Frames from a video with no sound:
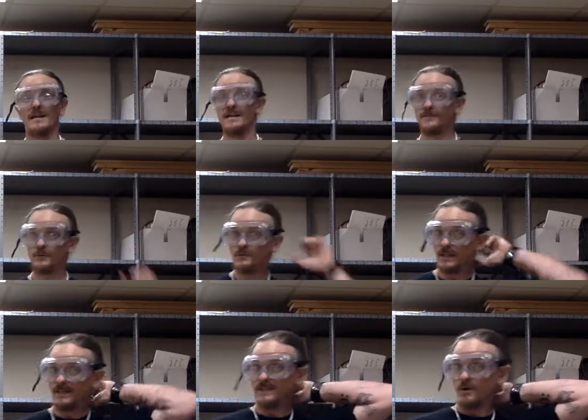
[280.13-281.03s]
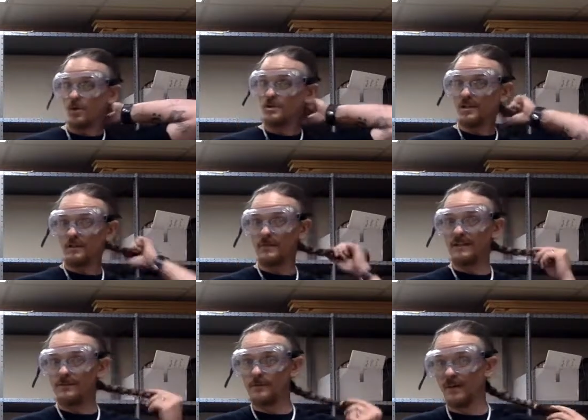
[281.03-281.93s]
if you ladies or gentlemen,
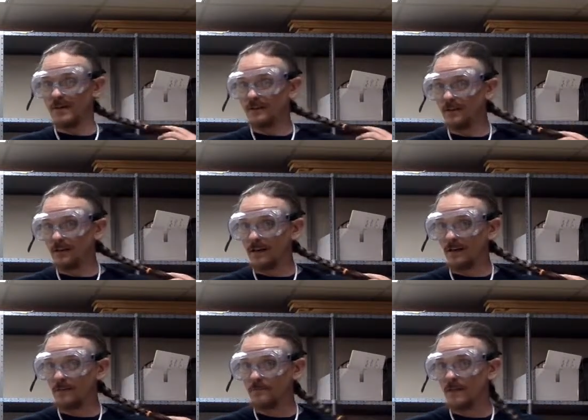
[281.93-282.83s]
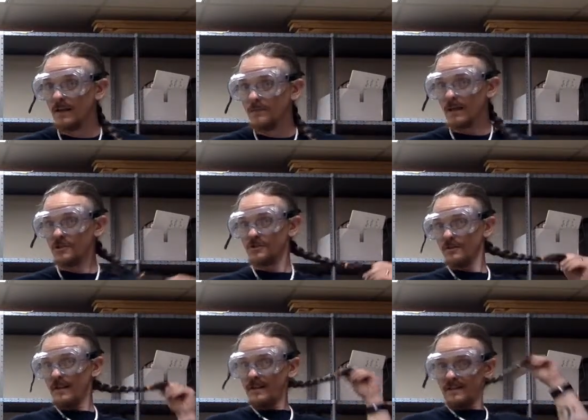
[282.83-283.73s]
if you've got long hair, make
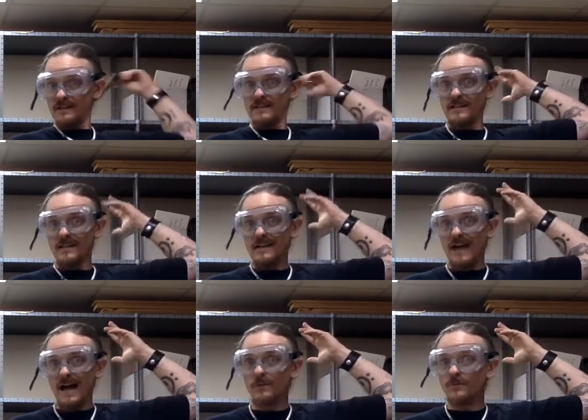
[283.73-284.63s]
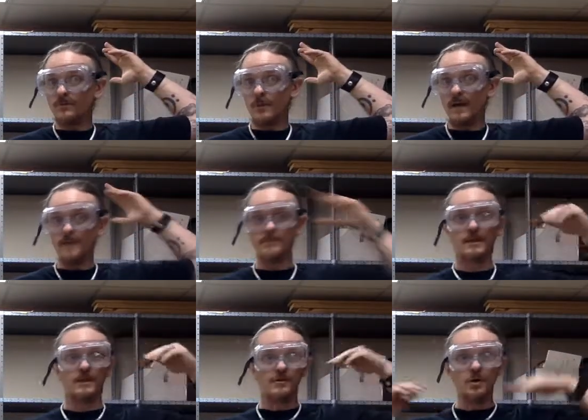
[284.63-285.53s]
sure that it is out of the way.
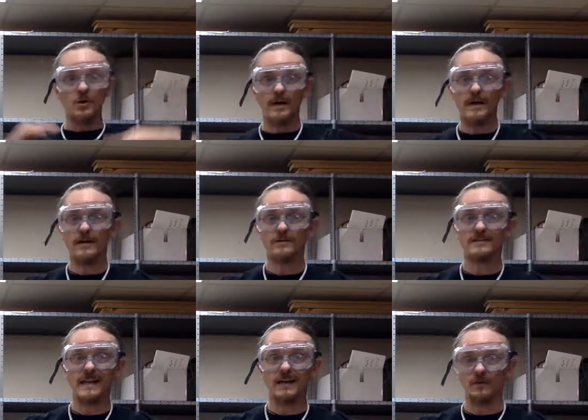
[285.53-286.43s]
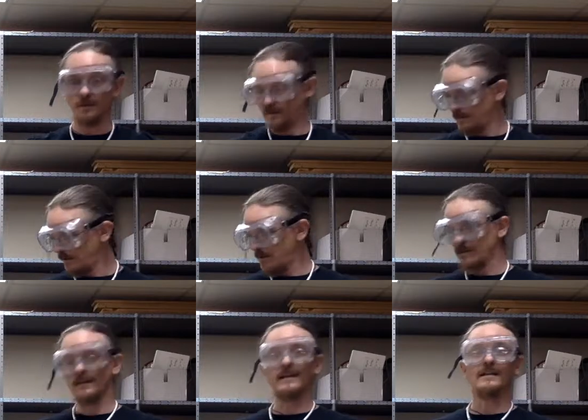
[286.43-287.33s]
No hair down.
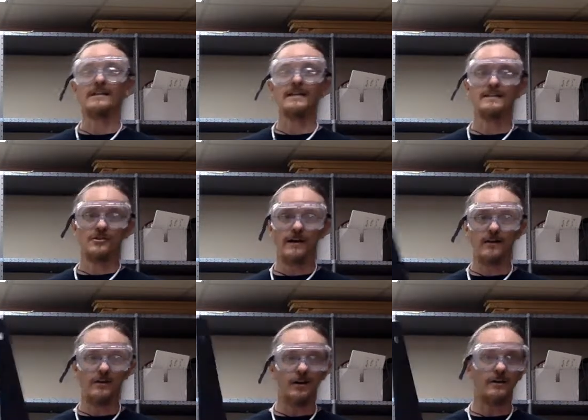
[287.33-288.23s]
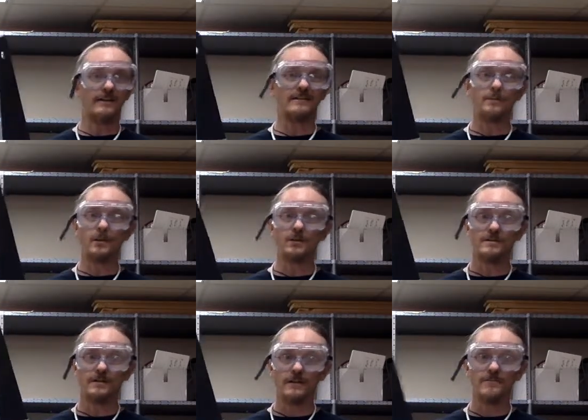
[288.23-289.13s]
Again, get your hair caught in a pole
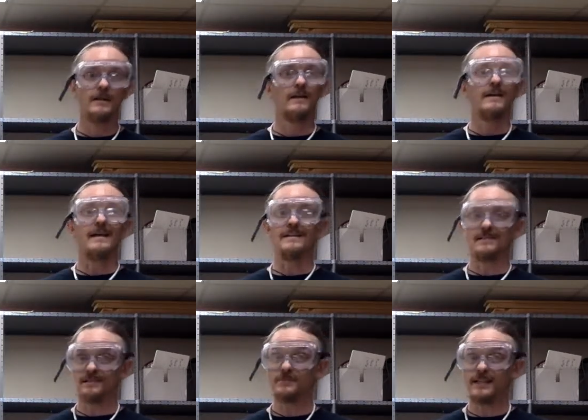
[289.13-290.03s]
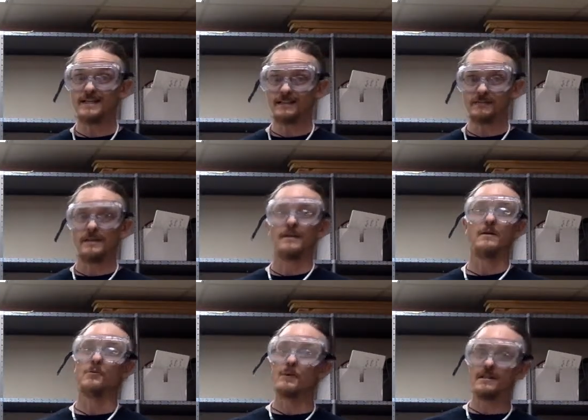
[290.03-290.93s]
saw, it's unpleasant.
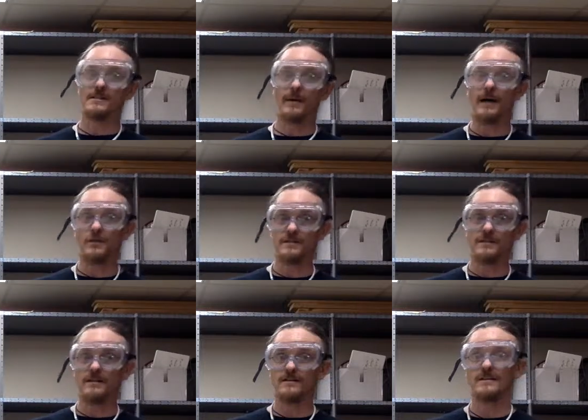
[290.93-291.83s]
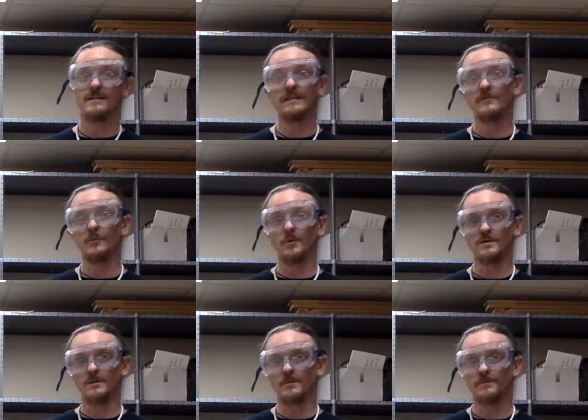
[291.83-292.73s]
When we get to the power saws, even more
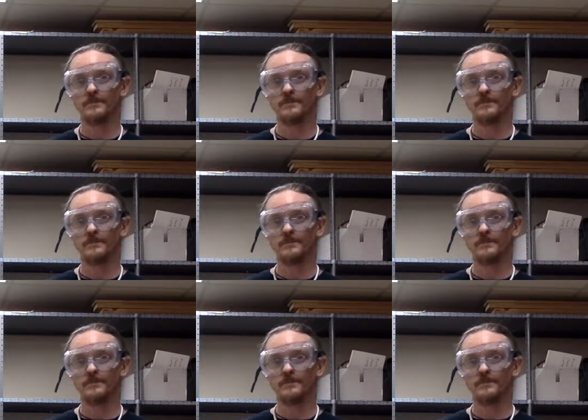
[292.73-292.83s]
so.